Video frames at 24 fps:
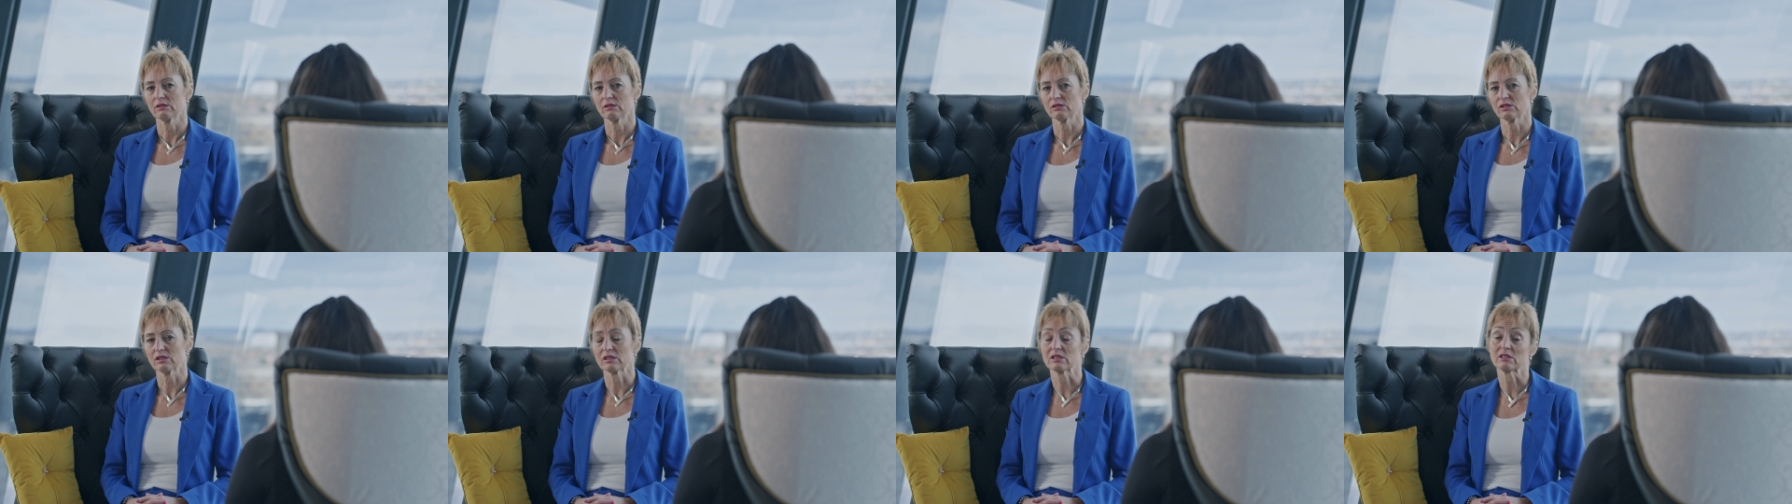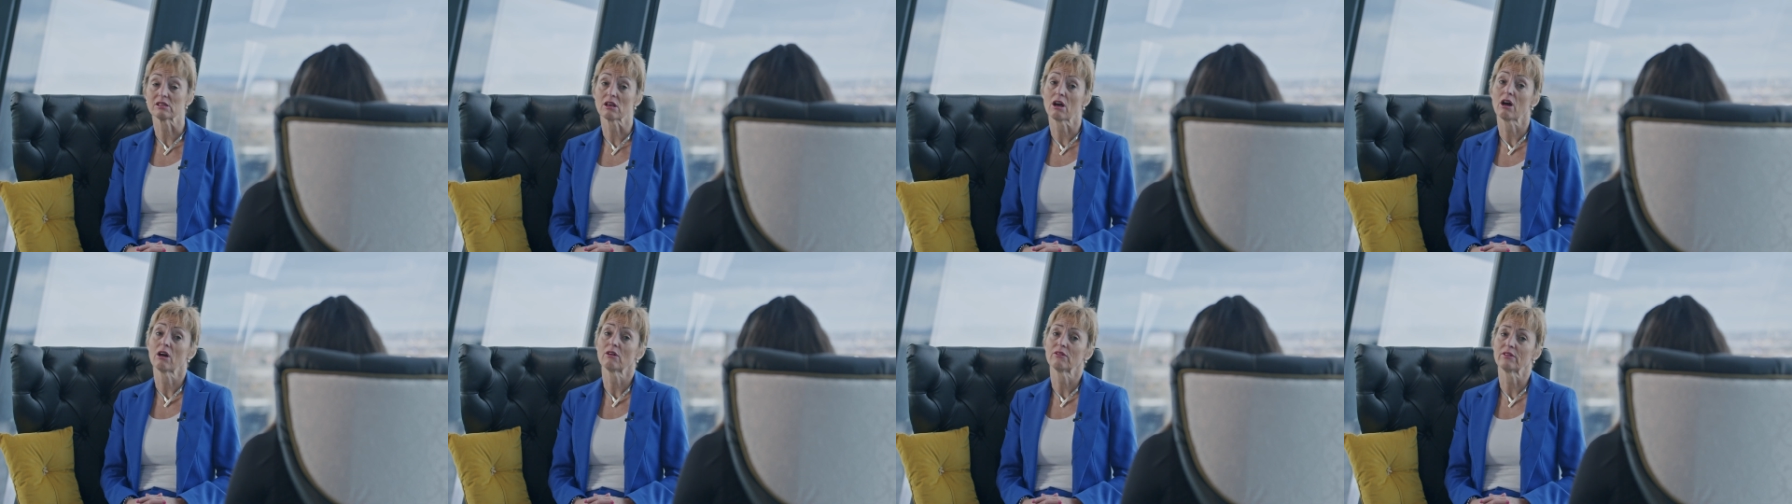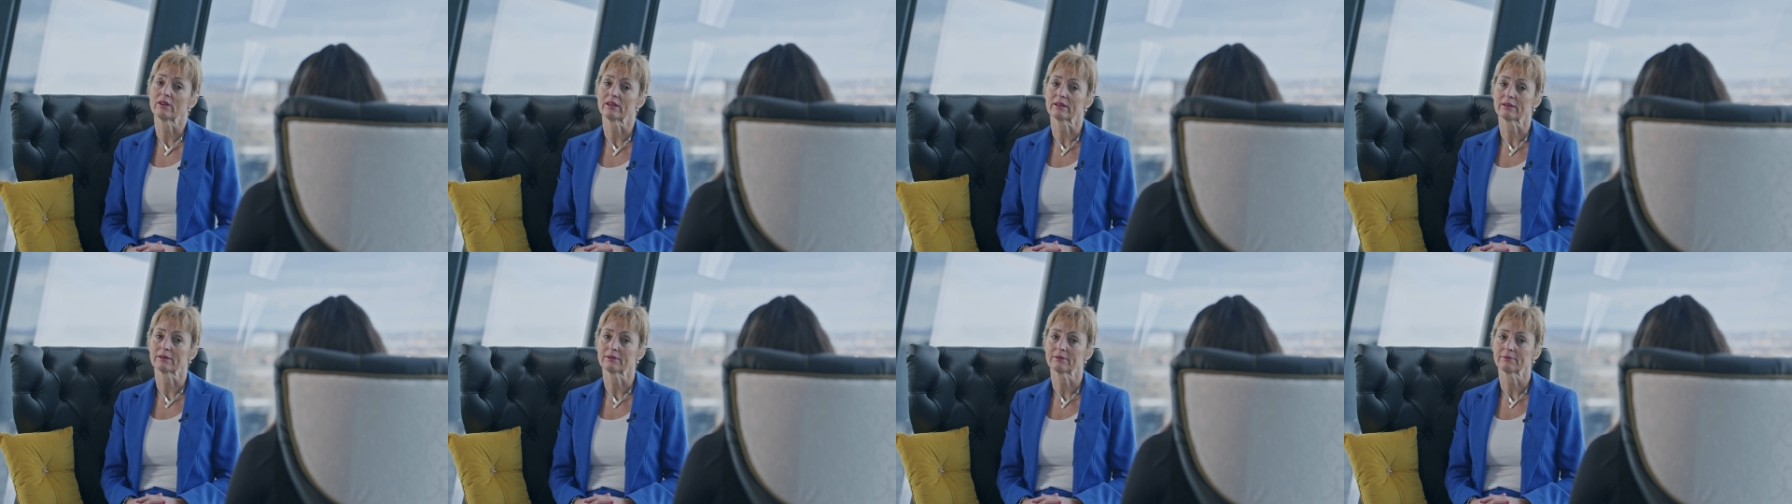to
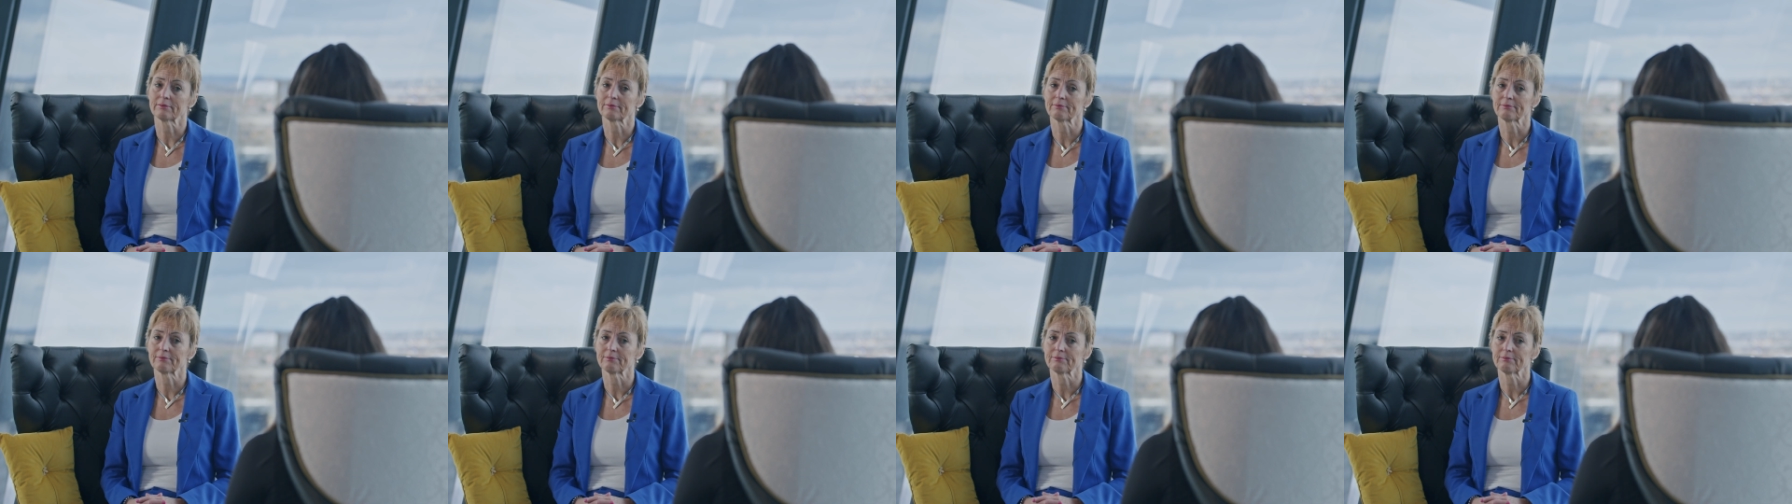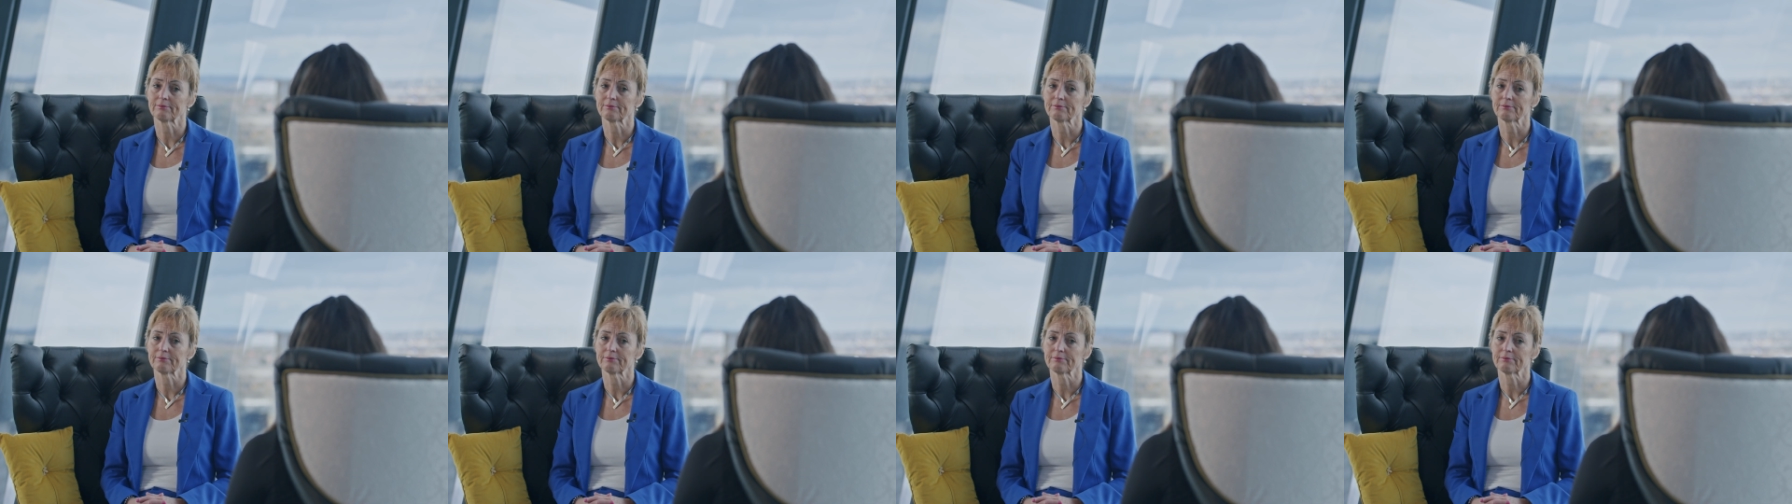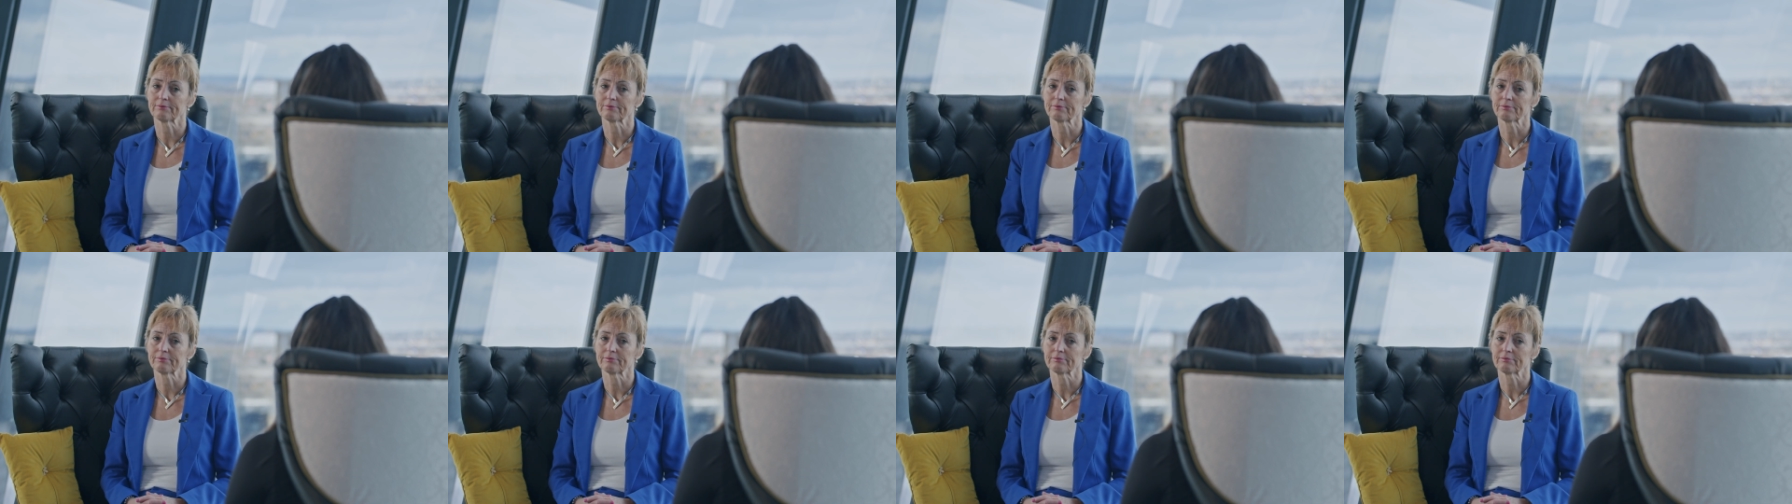serving
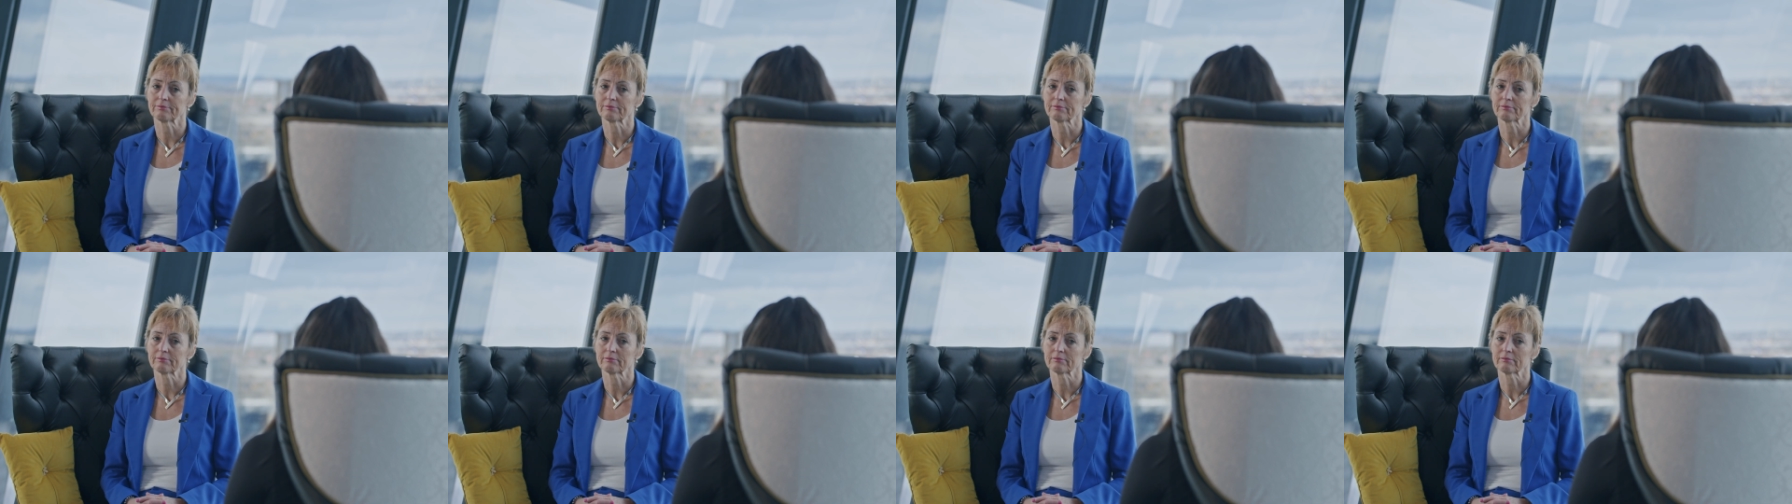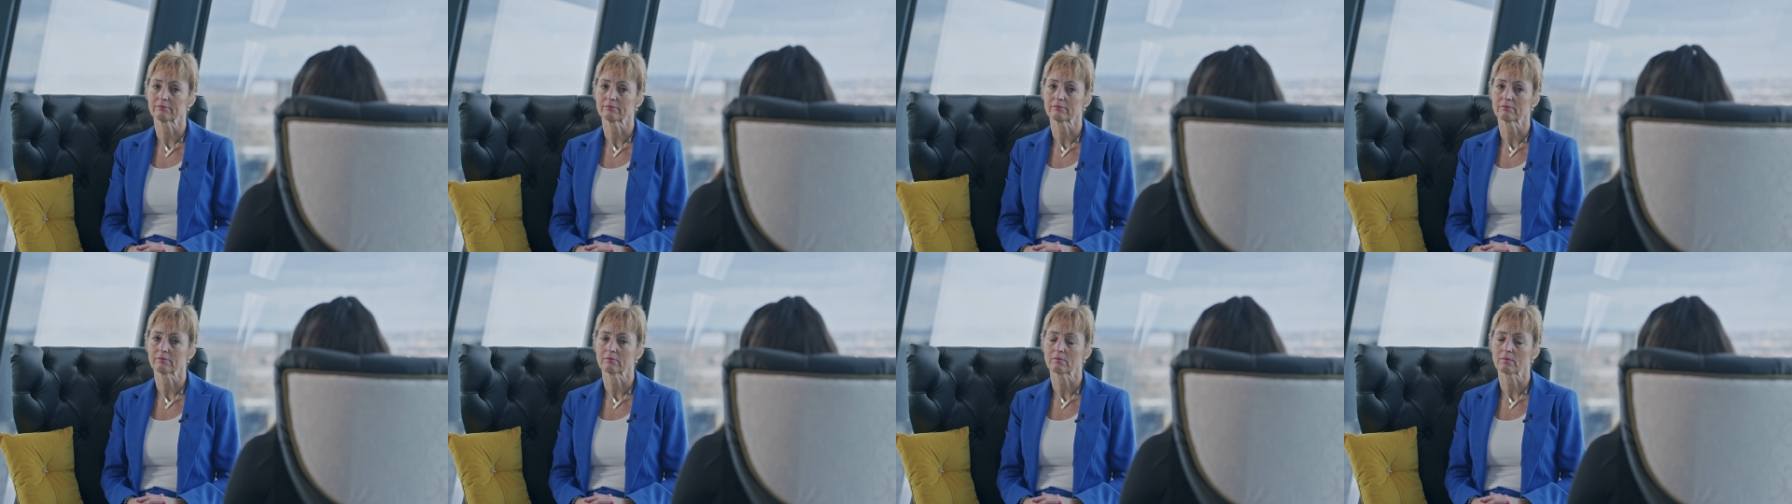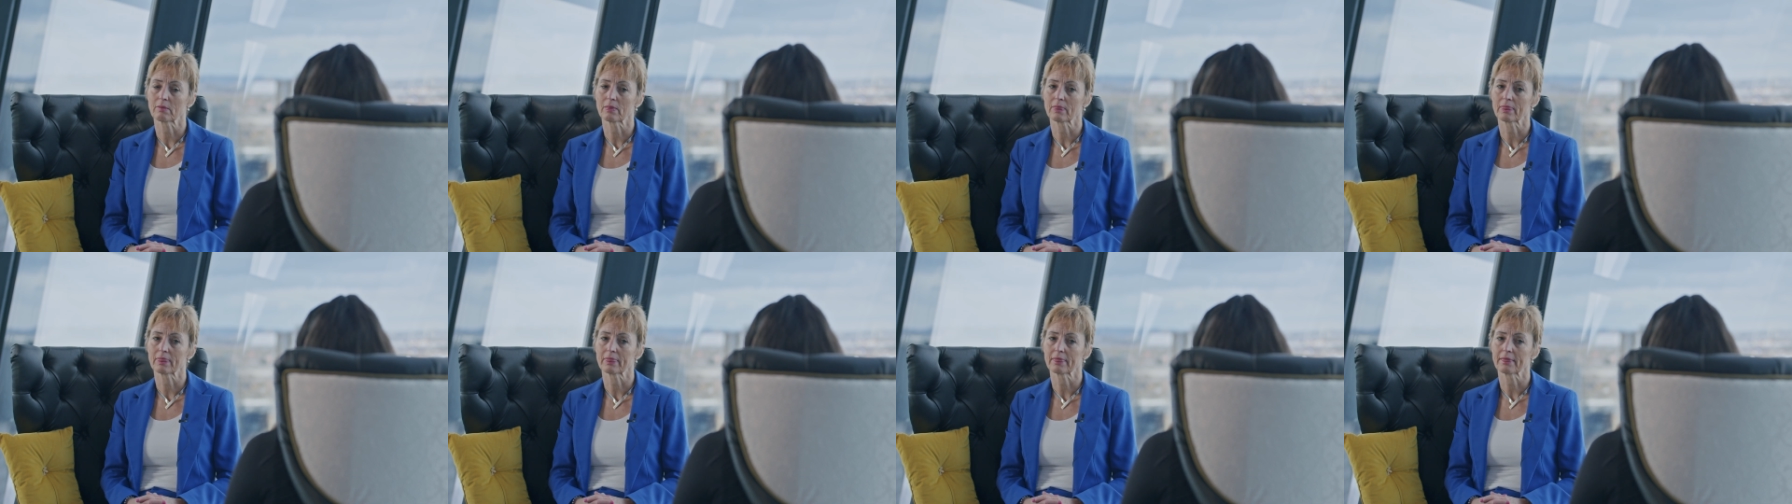
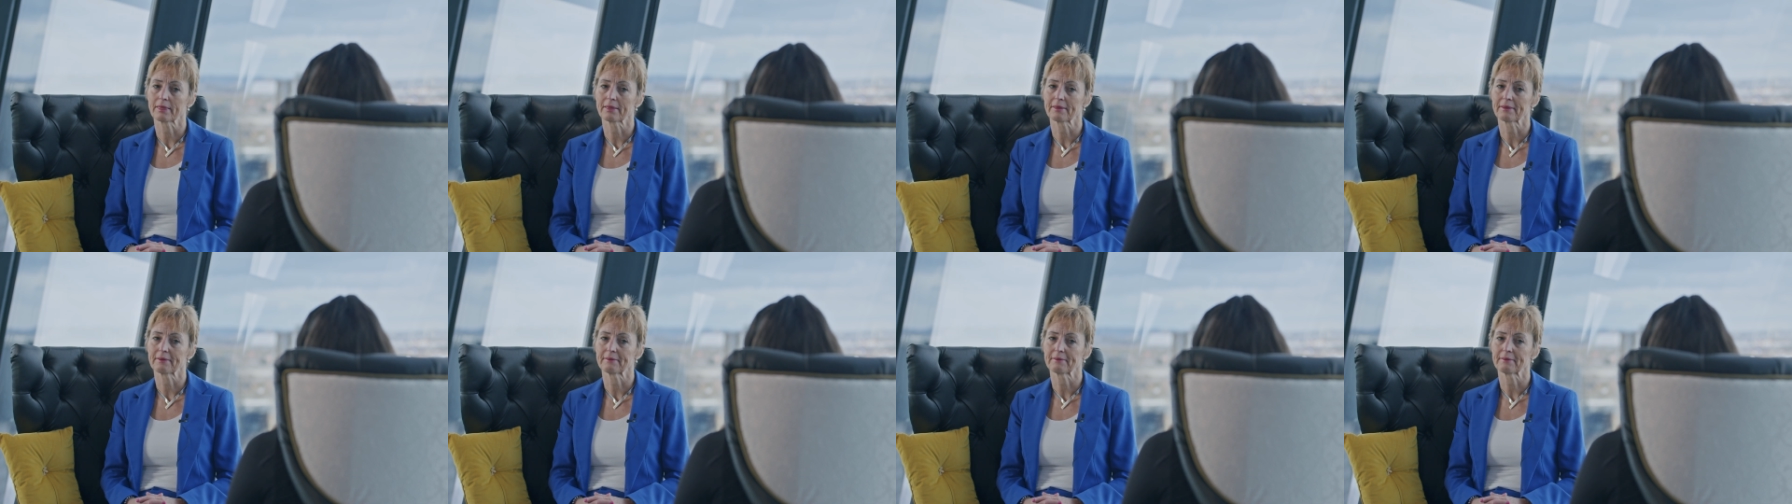fantastic